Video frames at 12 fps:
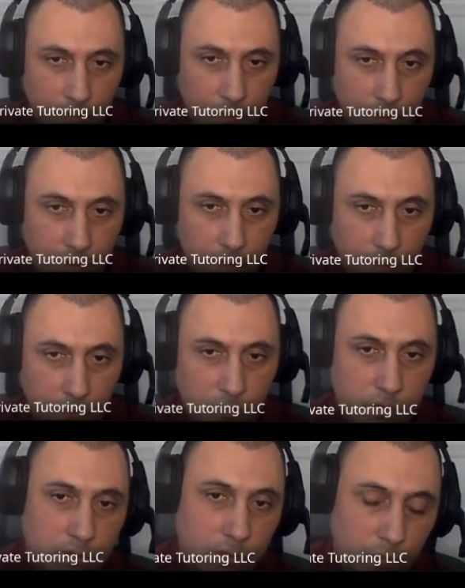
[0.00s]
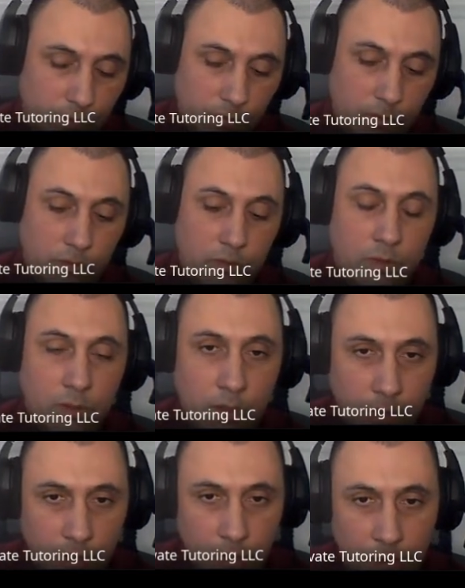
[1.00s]
and take notes in your book.
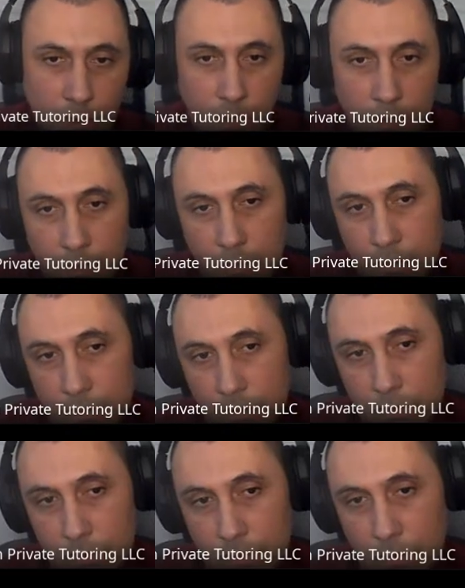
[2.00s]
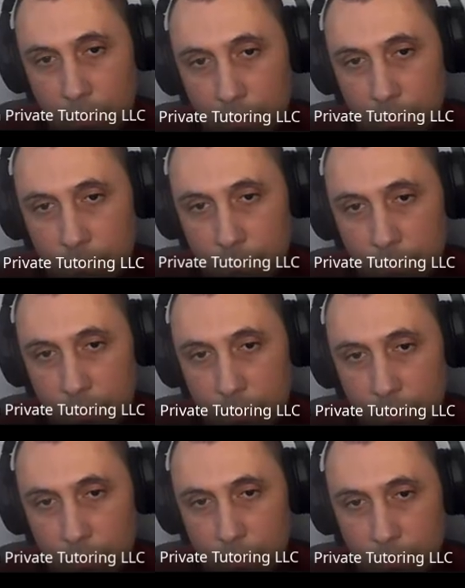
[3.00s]
So,
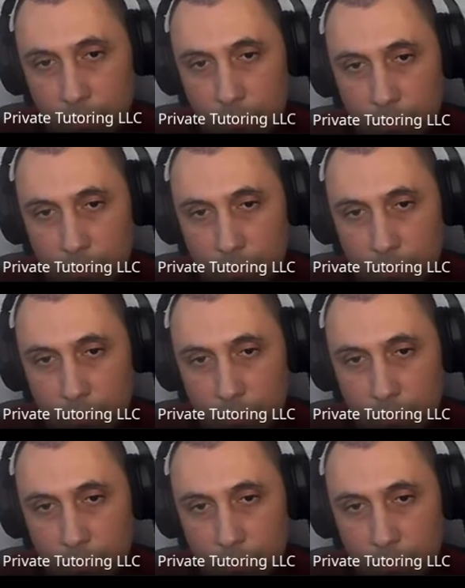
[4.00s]
yo,